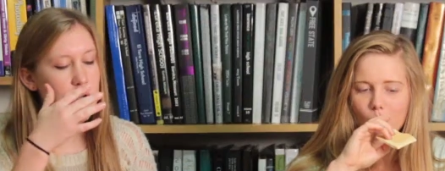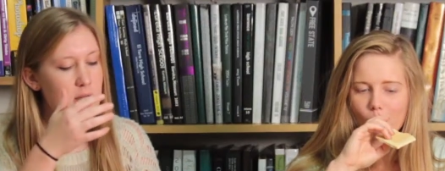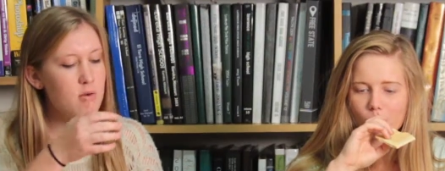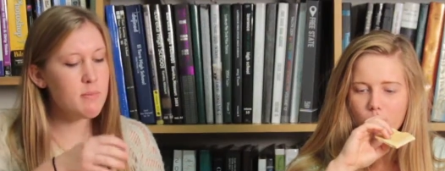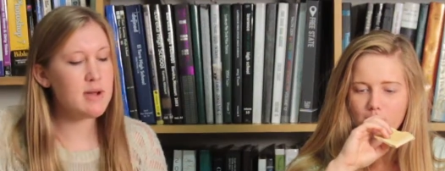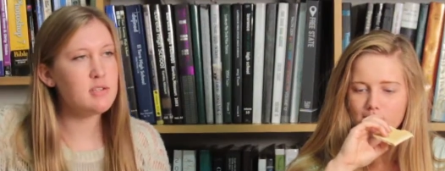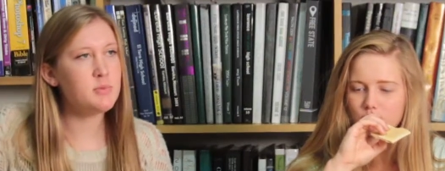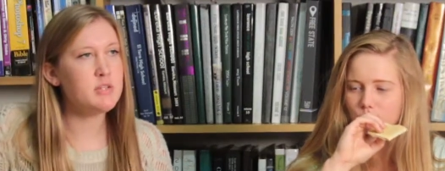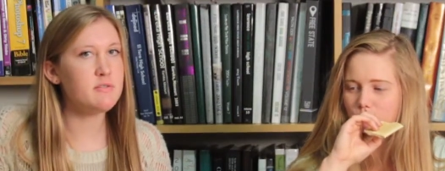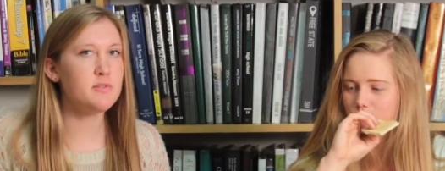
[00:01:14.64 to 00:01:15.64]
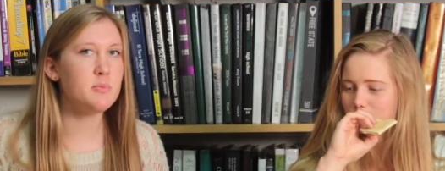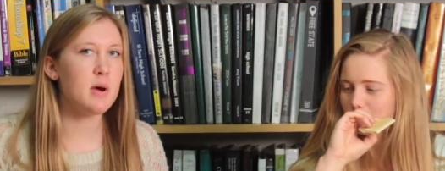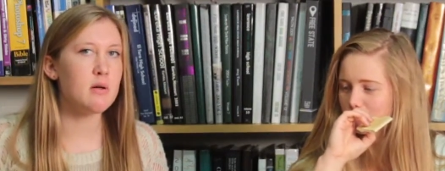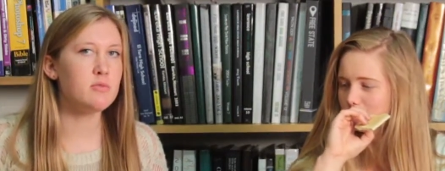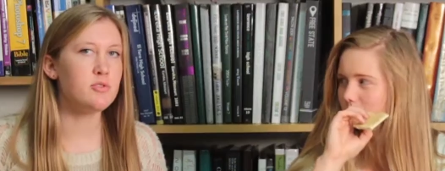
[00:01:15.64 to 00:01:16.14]
Speaker 1: kind of reminds me of the
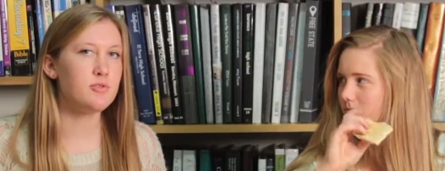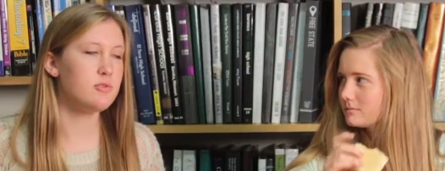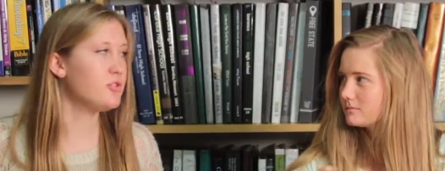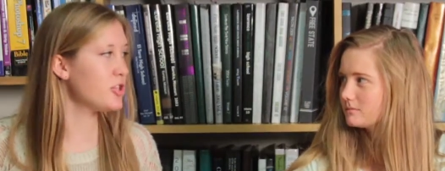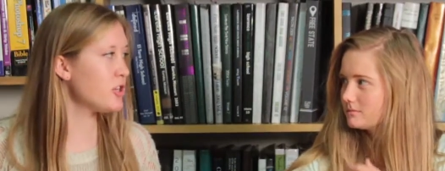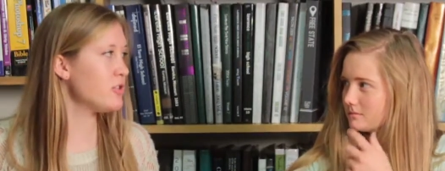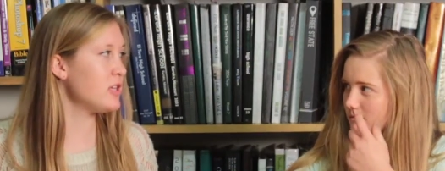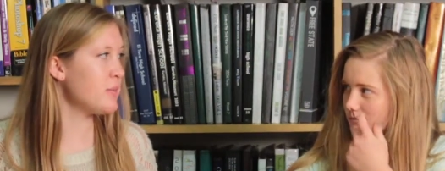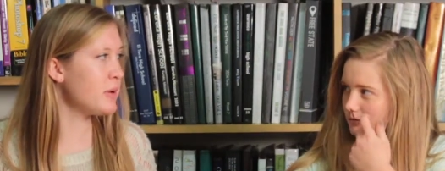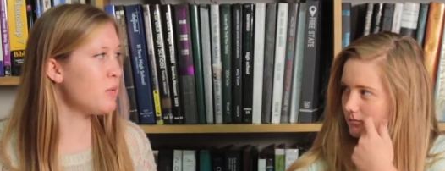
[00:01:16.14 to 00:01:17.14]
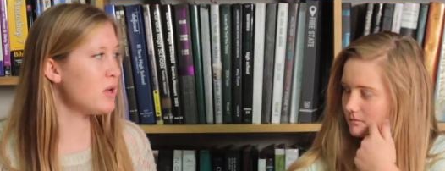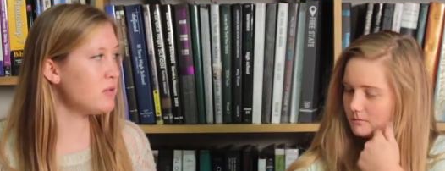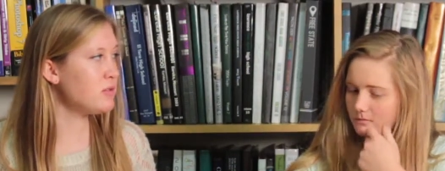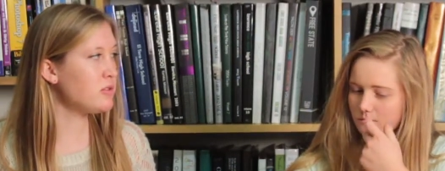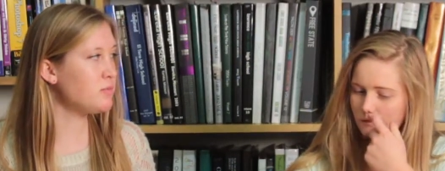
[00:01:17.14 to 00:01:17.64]
brown sugar cinnamon
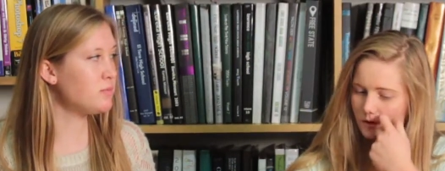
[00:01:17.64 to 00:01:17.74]
ones.